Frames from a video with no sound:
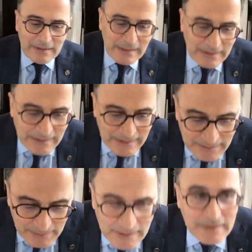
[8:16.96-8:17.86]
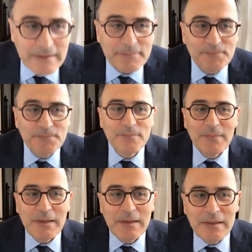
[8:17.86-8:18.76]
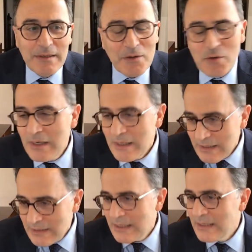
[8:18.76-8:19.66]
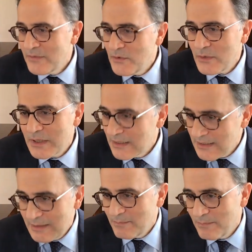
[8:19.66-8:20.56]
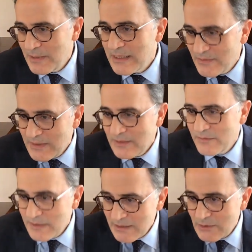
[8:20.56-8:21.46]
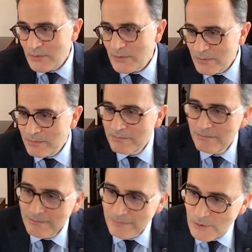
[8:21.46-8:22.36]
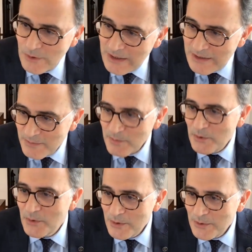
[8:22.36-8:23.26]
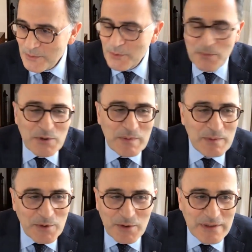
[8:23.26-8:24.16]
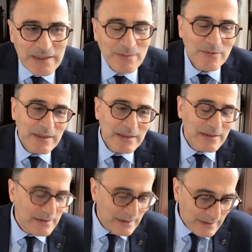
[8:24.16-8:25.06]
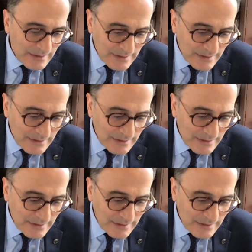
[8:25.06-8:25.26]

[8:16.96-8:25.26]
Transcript: Gladly. And I'll say a few things, and please feel free to ask me more or to push me more on some of these